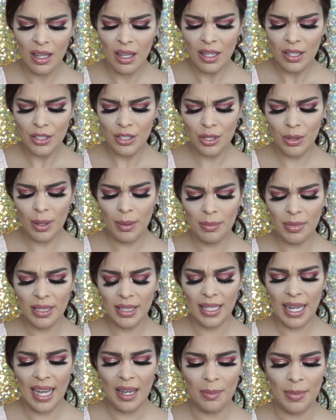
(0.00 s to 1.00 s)
So I'm
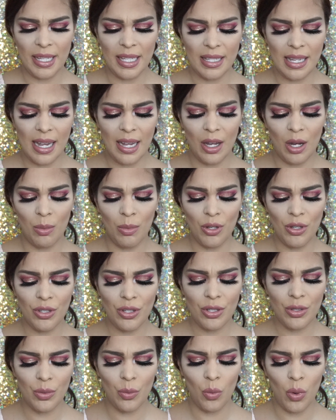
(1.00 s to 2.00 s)
glad, because I
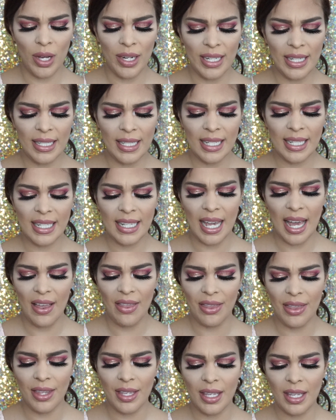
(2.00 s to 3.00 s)
almost wanted to
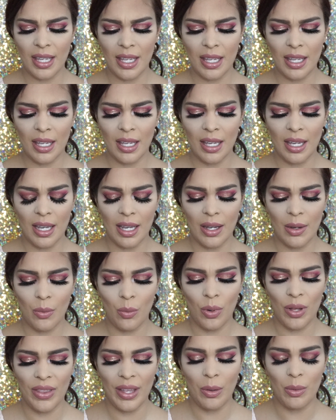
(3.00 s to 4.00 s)
get the
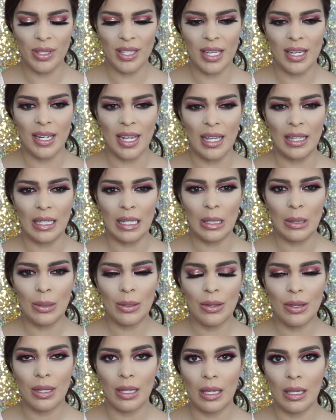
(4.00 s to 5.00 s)
one that wasn't yellow,
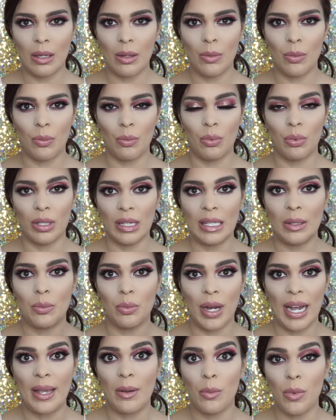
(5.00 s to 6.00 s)
the really
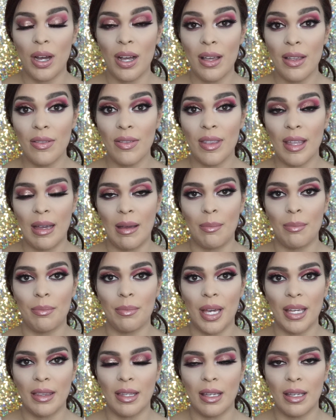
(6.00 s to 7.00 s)
white one that
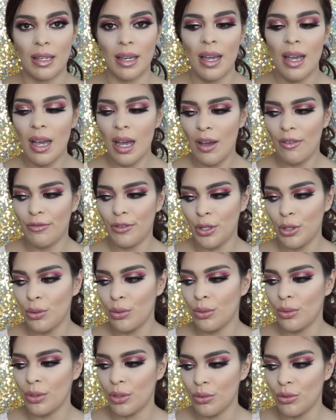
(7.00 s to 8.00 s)
I think a
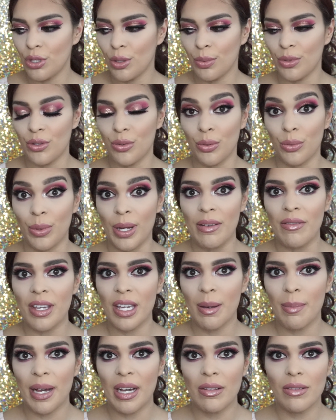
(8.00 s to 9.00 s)
few YouTubers were raving
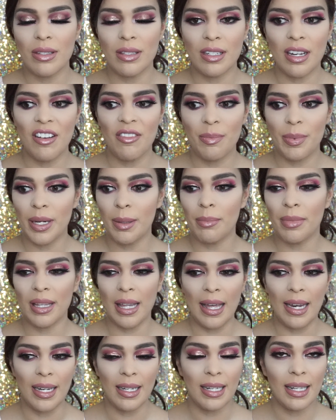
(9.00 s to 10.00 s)
about and stuff, but I'm
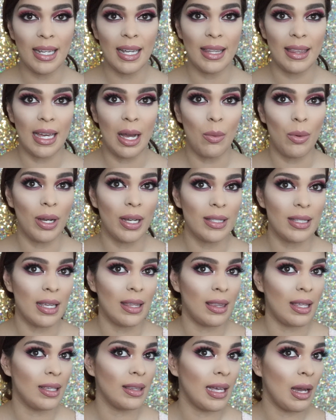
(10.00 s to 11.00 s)
glad I didn't get that one because I
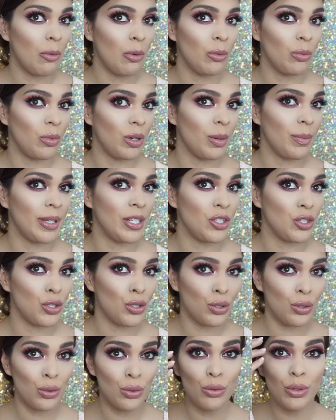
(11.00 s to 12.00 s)
think that one would have been
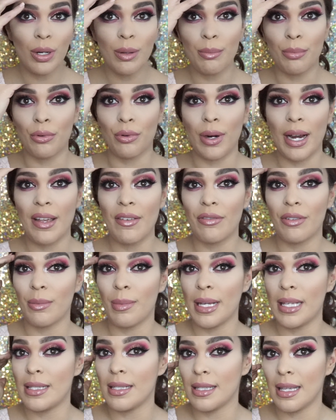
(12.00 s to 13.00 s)
too bright for
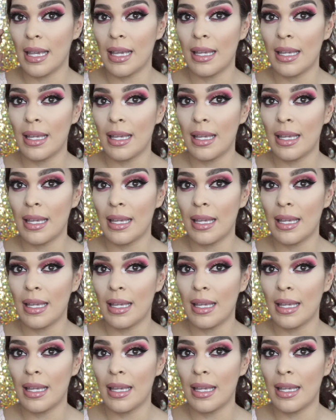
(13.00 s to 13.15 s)
my skin.